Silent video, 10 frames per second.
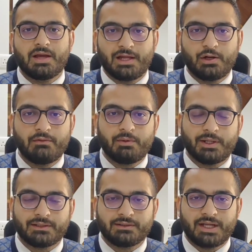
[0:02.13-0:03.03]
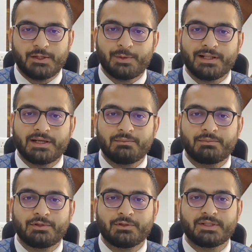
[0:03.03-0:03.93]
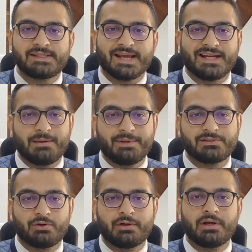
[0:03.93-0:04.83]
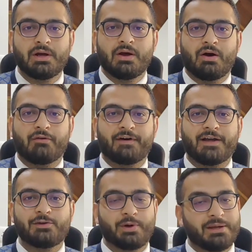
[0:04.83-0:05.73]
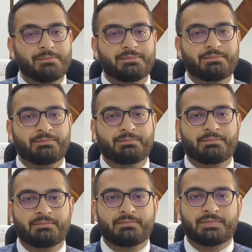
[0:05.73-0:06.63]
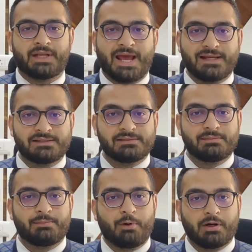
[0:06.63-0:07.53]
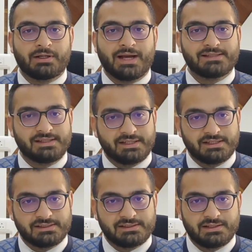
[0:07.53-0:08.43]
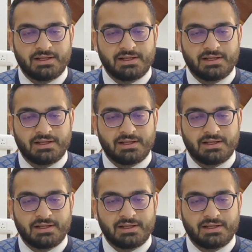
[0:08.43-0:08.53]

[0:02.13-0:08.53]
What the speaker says: Hello, everyone, and welcome to the second episode of our UAE tax podcast series.